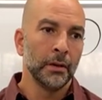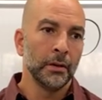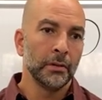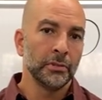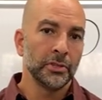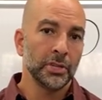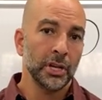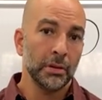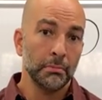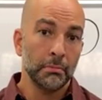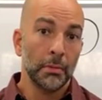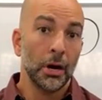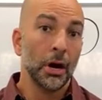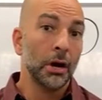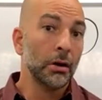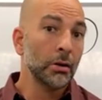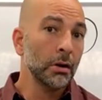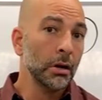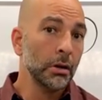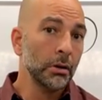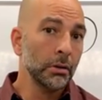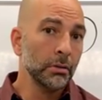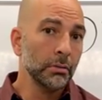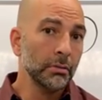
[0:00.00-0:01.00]

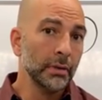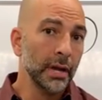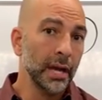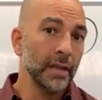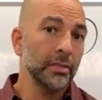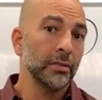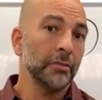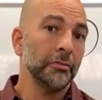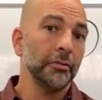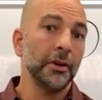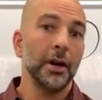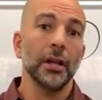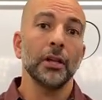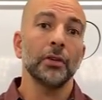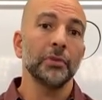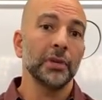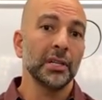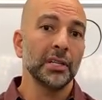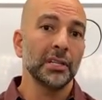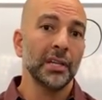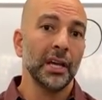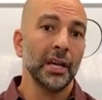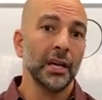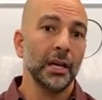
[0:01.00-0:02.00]
Tomorrow and the
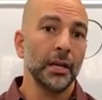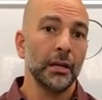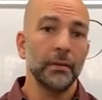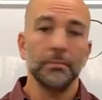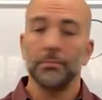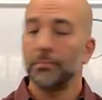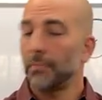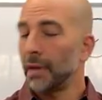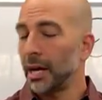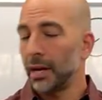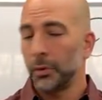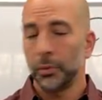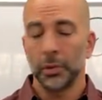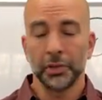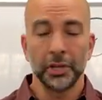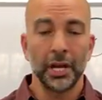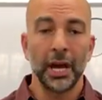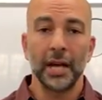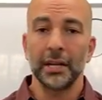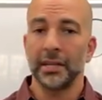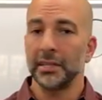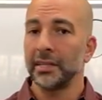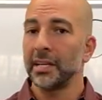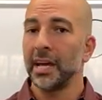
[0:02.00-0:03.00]
following day, I will
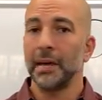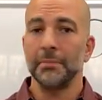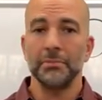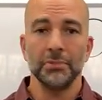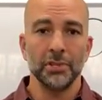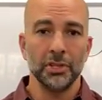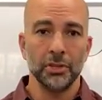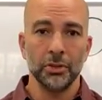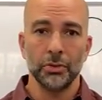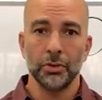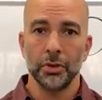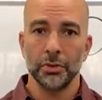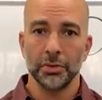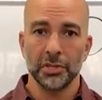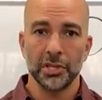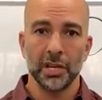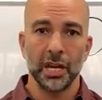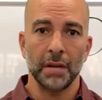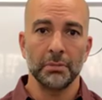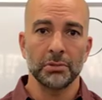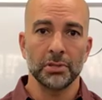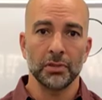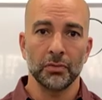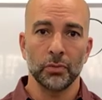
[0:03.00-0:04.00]
not attempt to do those
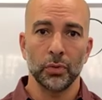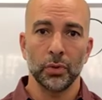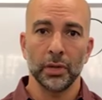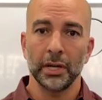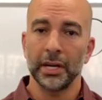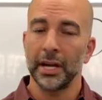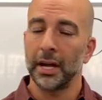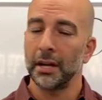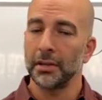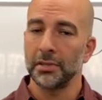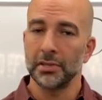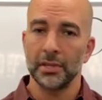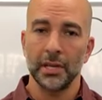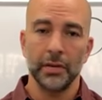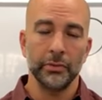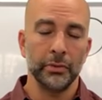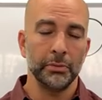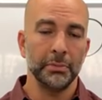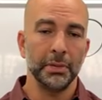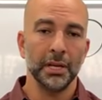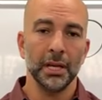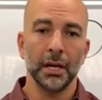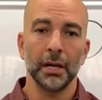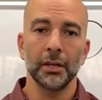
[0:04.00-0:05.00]
types of workouts. They would
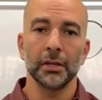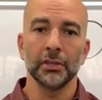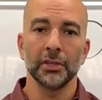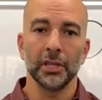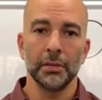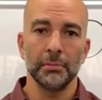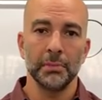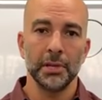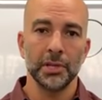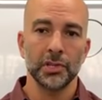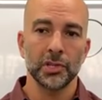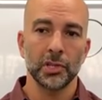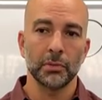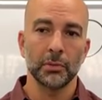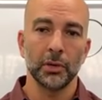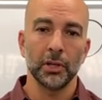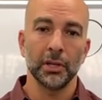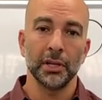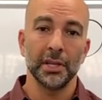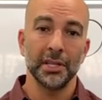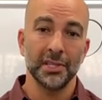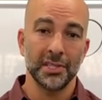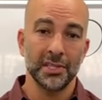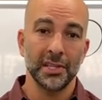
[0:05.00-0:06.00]
be utterly miserable.
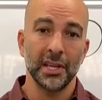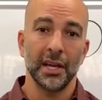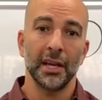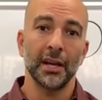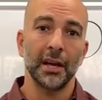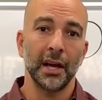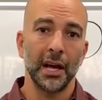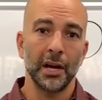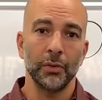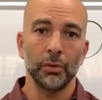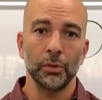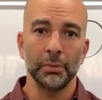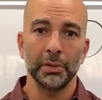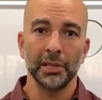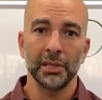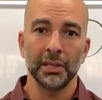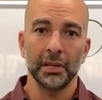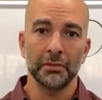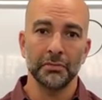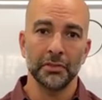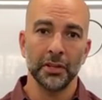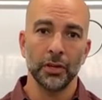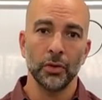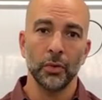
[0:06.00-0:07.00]
Instead, I will be
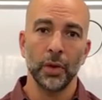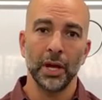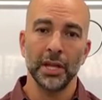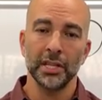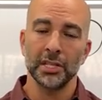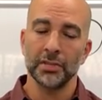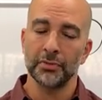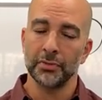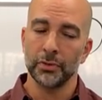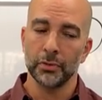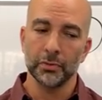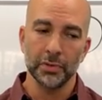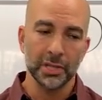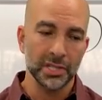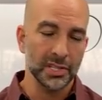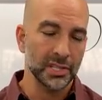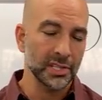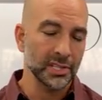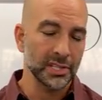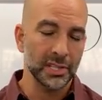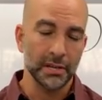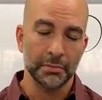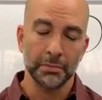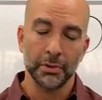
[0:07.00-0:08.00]
lifting weights for
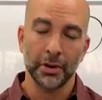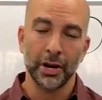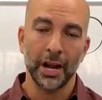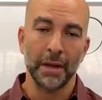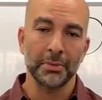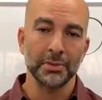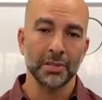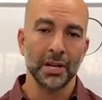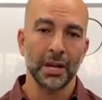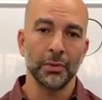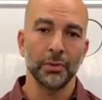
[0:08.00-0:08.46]
reasons that perhaps I